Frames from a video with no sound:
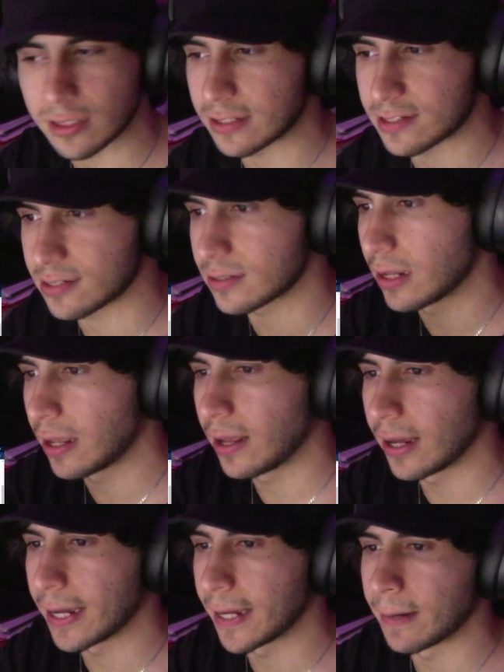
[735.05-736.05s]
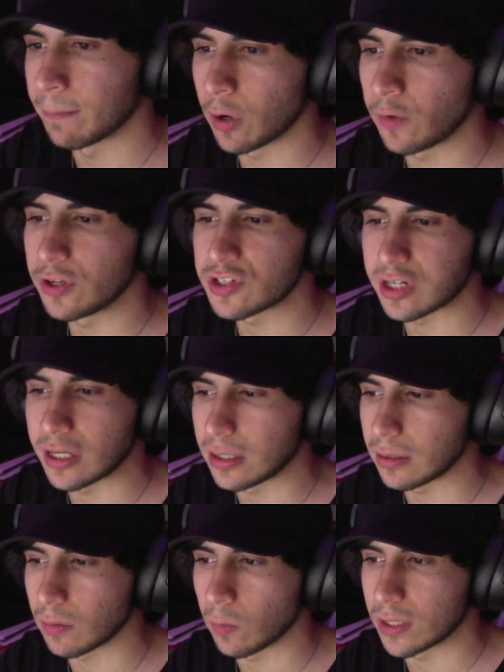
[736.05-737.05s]
That's um,
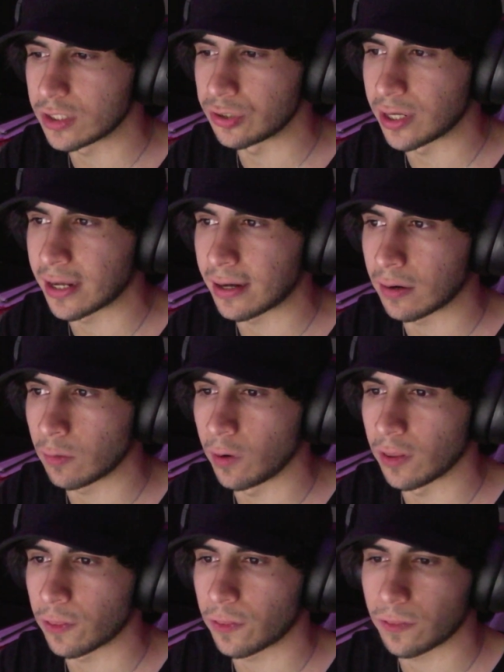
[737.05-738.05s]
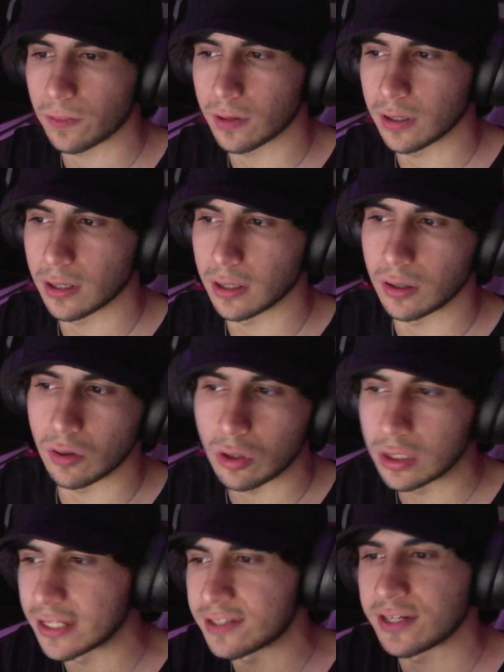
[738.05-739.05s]
obviously what you get uh, with uh,
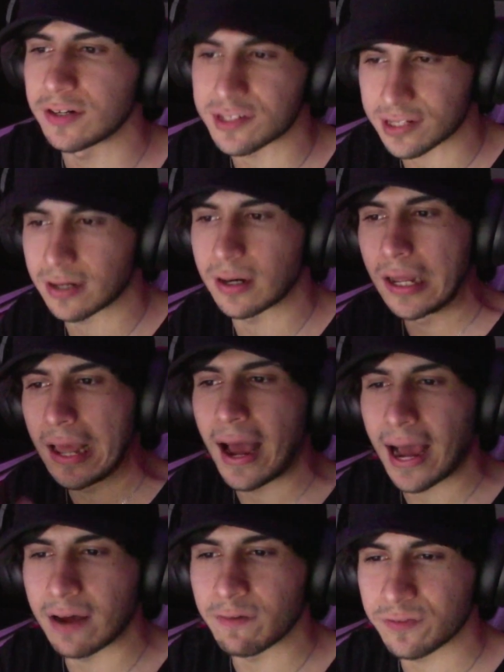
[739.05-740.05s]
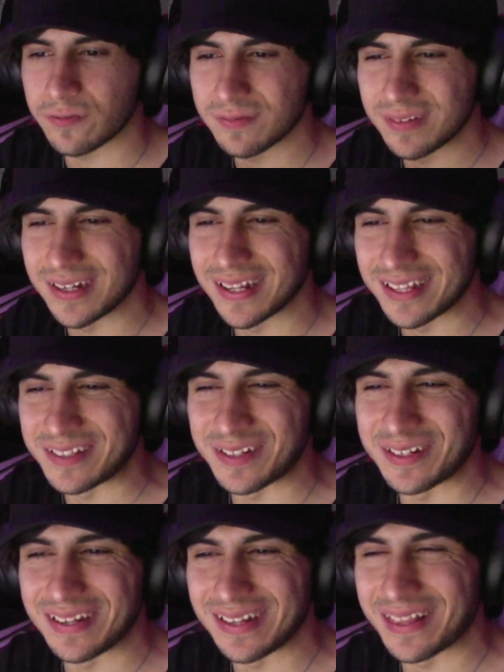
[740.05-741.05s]
all the tiers are have uh, the
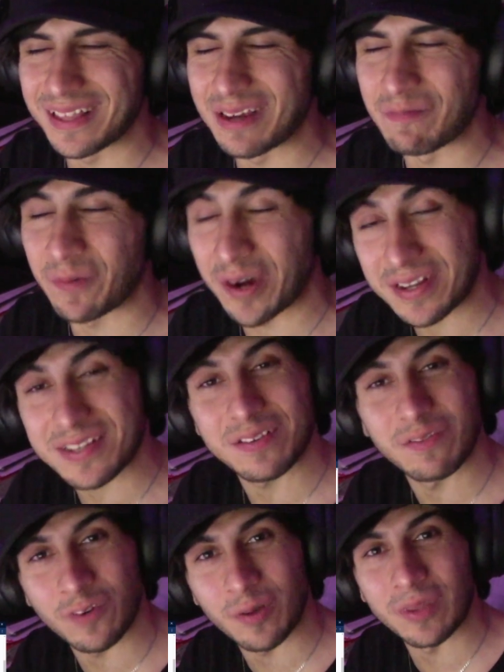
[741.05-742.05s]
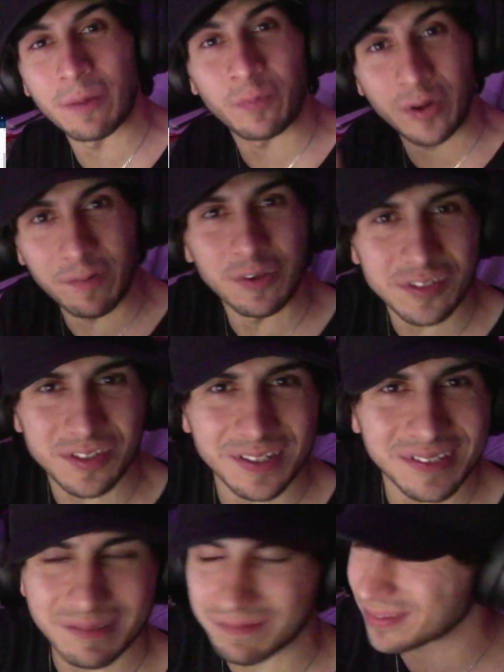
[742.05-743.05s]
uh, the perks from the previous
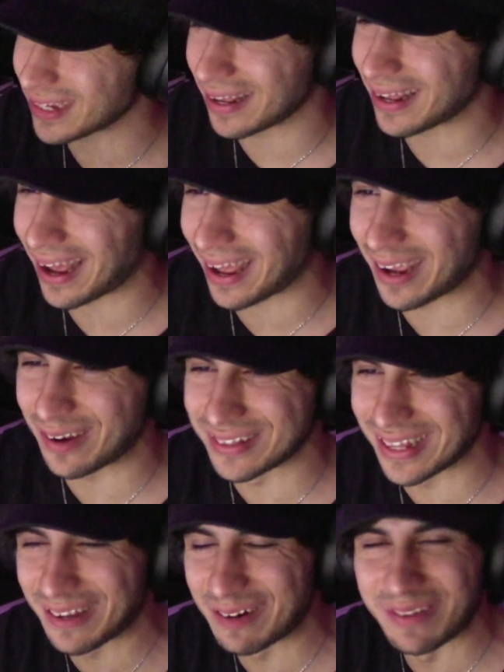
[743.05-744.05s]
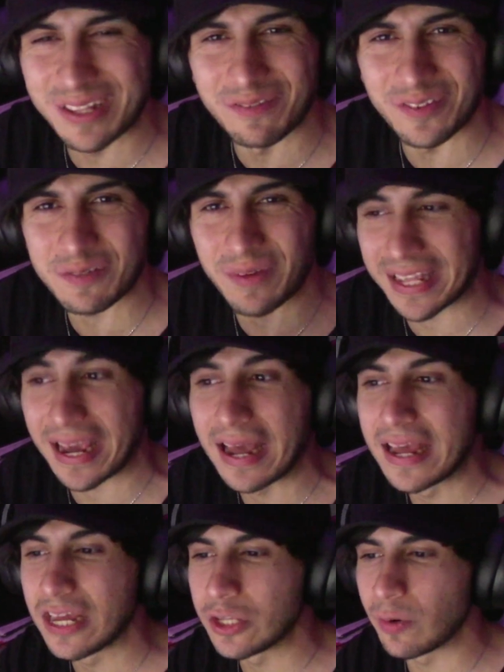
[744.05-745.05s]
tier. I, I, got a little bit confused, but yeah,
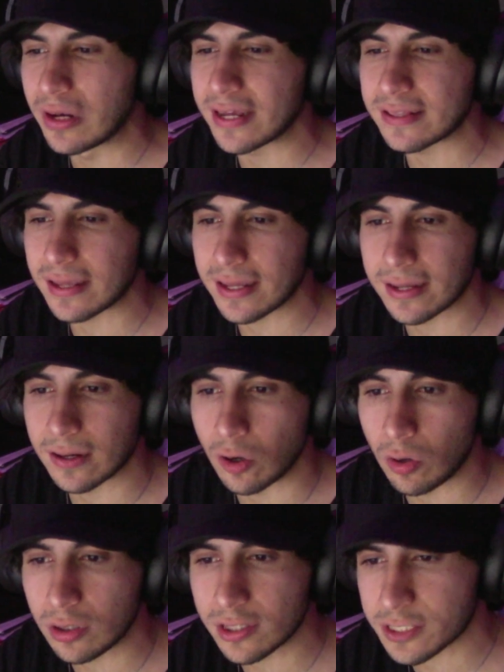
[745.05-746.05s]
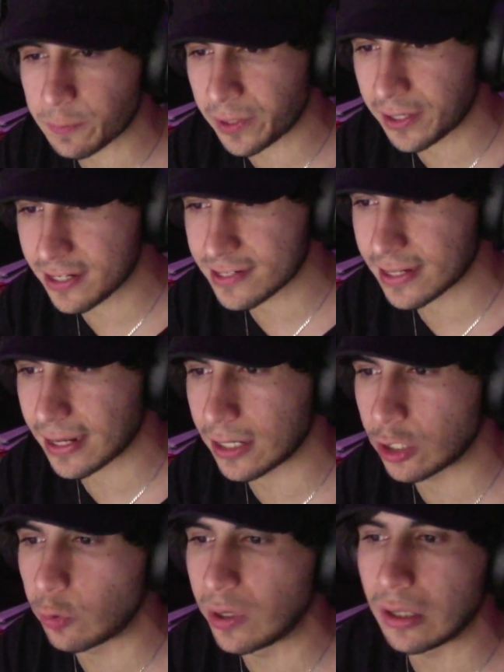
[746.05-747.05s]
you will get uh, all these perks, and
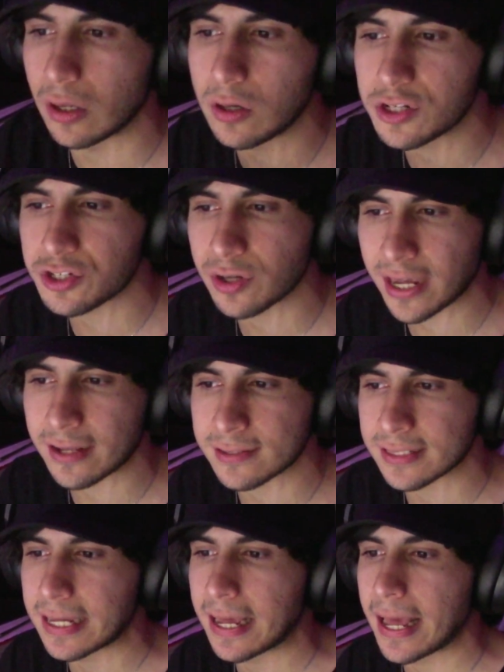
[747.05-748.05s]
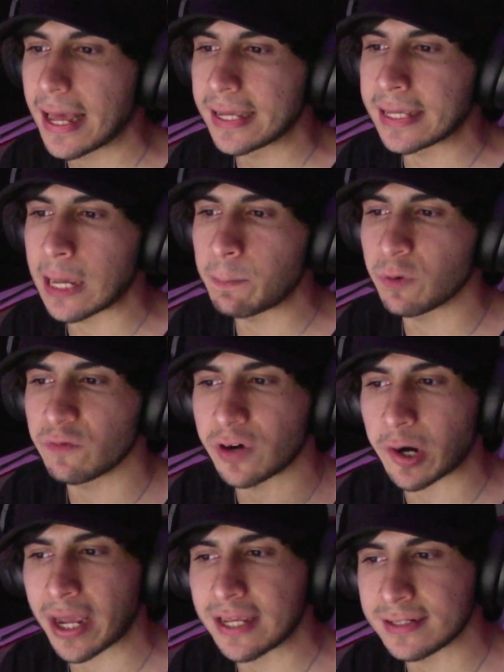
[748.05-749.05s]
you will also get K-pop
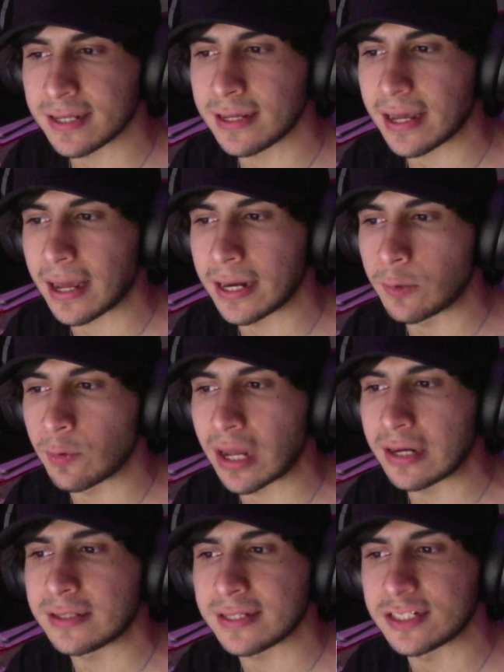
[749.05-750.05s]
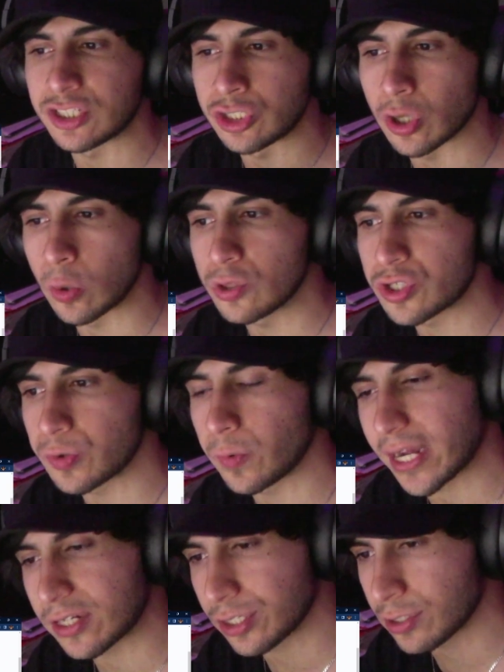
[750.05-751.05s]
variety and reality shows
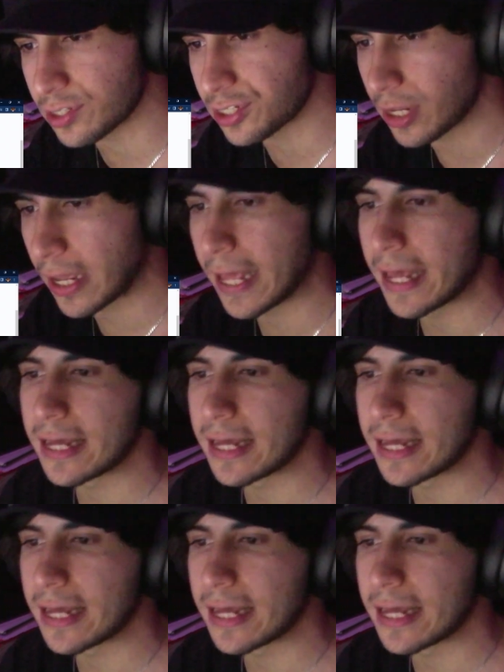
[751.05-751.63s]
reactions.